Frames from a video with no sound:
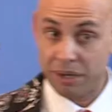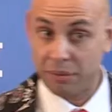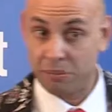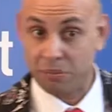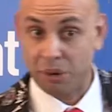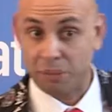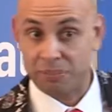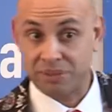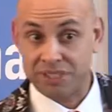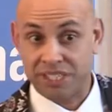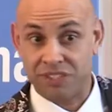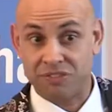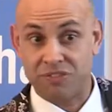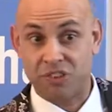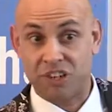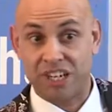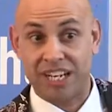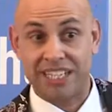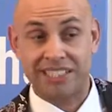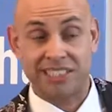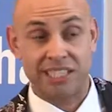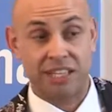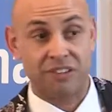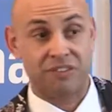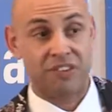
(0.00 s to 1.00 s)
property and
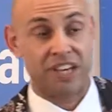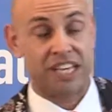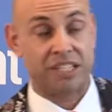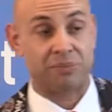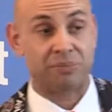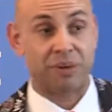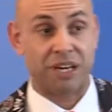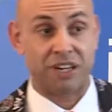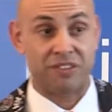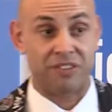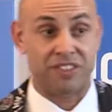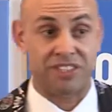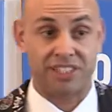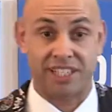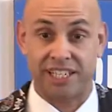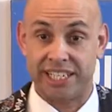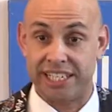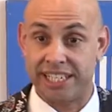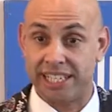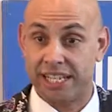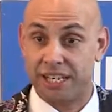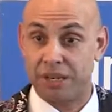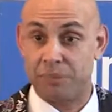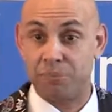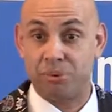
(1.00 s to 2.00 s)
financial affairs power of
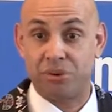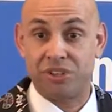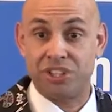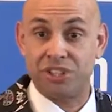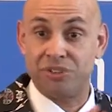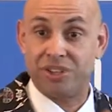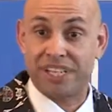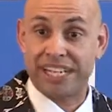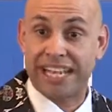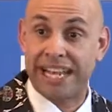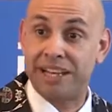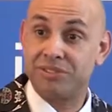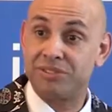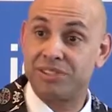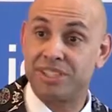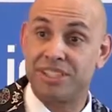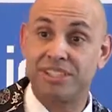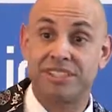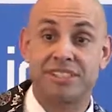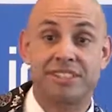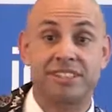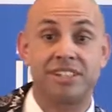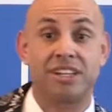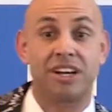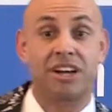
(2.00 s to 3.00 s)
attorney and appoint your
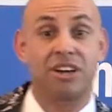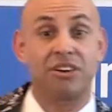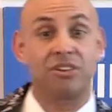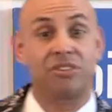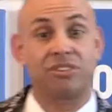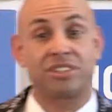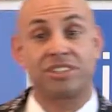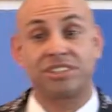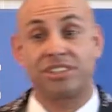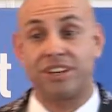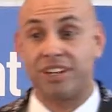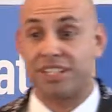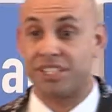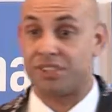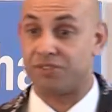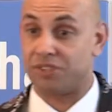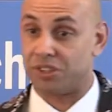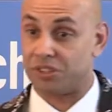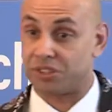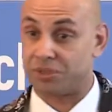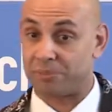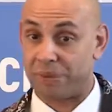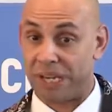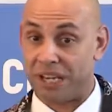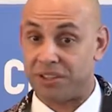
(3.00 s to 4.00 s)
accountant alongside of your
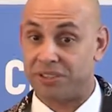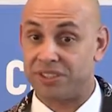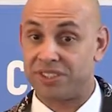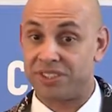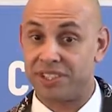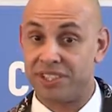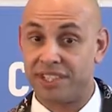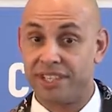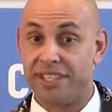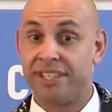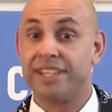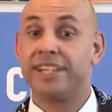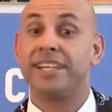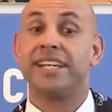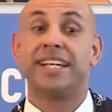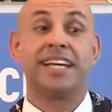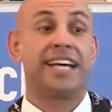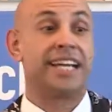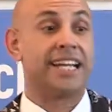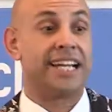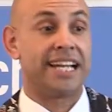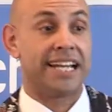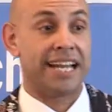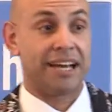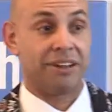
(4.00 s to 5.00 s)
spouse
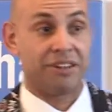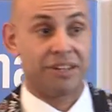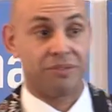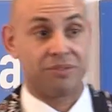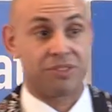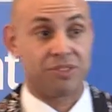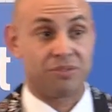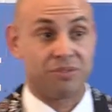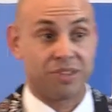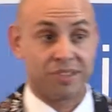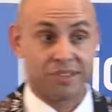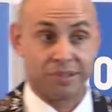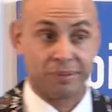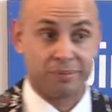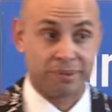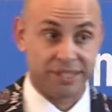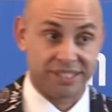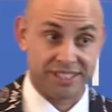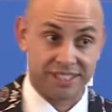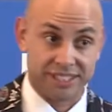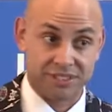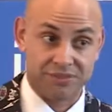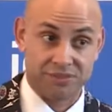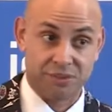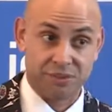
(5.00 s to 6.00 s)
and allow them to run your
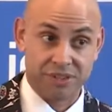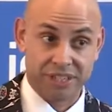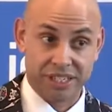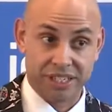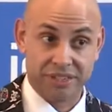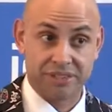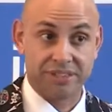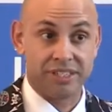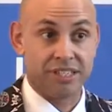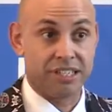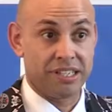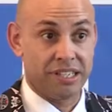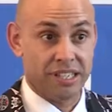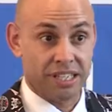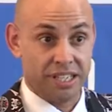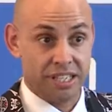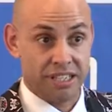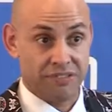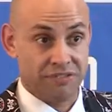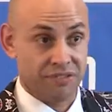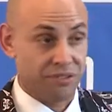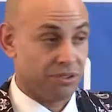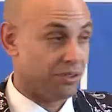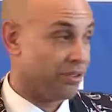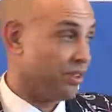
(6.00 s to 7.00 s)
business for you
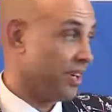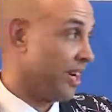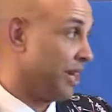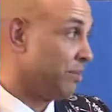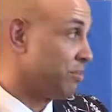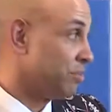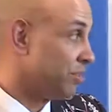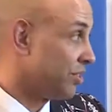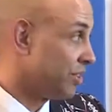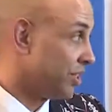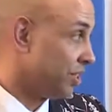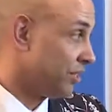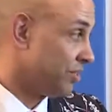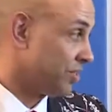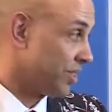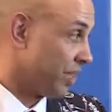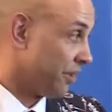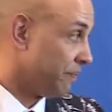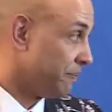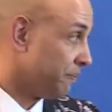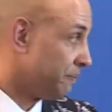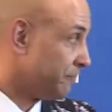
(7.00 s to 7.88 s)
if you're unable to do so.